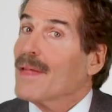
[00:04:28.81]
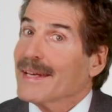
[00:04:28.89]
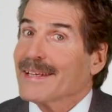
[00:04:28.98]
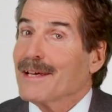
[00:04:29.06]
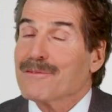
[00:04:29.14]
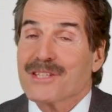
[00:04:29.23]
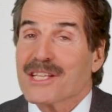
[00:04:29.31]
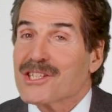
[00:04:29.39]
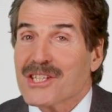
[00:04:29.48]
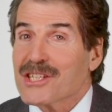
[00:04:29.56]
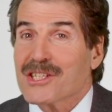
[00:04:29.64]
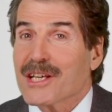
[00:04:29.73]
That gives
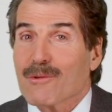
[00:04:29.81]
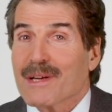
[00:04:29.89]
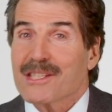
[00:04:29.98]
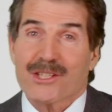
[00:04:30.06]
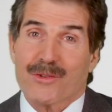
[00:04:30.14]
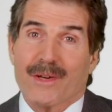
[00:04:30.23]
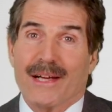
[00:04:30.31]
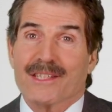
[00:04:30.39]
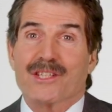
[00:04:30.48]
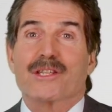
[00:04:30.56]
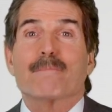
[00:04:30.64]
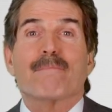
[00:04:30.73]
existing
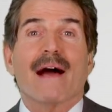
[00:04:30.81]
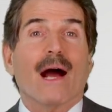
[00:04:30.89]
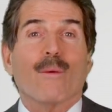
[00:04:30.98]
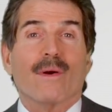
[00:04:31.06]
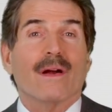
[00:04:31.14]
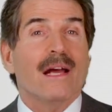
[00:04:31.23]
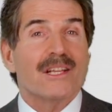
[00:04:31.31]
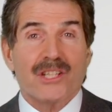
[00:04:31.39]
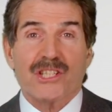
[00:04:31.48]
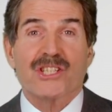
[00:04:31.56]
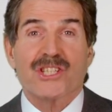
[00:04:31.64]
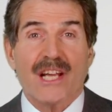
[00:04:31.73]
restaurants the power
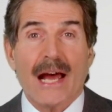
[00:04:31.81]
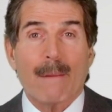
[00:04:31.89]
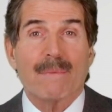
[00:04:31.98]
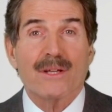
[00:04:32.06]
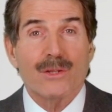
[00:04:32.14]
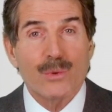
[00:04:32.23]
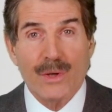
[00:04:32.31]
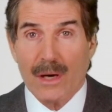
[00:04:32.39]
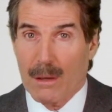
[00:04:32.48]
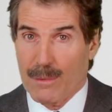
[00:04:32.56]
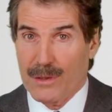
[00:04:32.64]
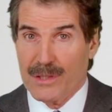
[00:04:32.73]
to stop
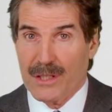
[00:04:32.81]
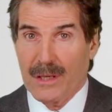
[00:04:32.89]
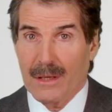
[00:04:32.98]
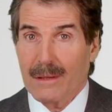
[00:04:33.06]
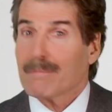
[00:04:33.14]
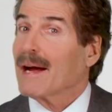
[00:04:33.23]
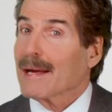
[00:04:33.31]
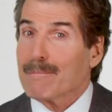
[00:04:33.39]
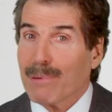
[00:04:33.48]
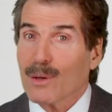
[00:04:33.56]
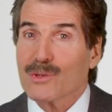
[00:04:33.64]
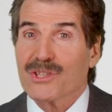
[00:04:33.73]
newcomers by
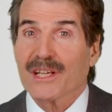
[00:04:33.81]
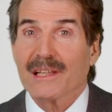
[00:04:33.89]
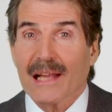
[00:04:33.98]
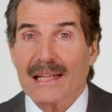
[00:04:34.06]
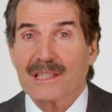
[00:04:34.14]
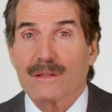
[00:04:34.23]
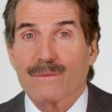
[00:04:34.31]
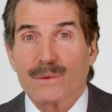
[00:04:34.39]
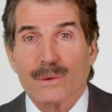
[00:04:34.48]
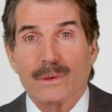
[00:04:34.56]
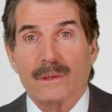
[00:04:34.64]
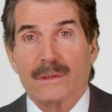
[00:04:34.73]
imposing lots of
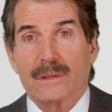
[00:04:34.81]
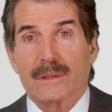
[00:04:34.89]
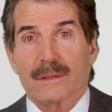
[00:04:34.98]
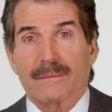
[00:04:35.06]
rules.